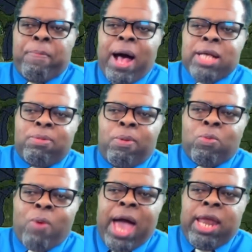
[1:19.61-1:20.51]

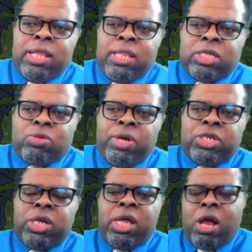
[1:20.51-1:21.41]
possible right in this
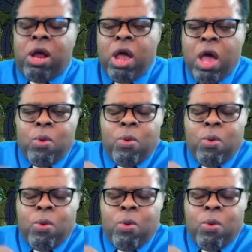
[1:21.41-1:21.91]
region here